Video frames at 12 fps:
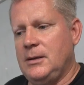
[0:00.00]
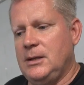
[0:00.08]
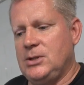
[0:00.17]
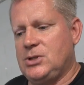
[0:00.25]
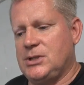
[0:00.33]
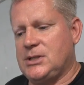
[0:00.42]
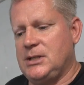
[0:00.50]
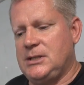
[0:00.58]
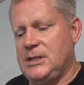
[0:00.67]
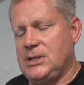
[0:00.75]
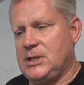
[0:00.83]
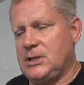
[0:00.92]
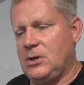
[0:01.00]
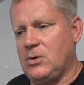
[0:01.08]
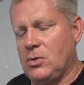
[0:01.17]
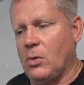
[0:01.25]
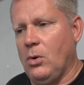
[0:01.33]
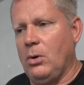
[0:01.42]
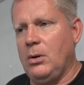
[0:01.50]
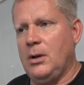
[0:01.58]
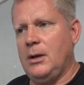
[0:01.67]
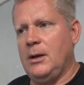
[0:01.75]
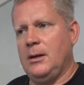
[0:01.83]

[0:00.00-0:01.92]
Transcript: It's just sadistic and cruel.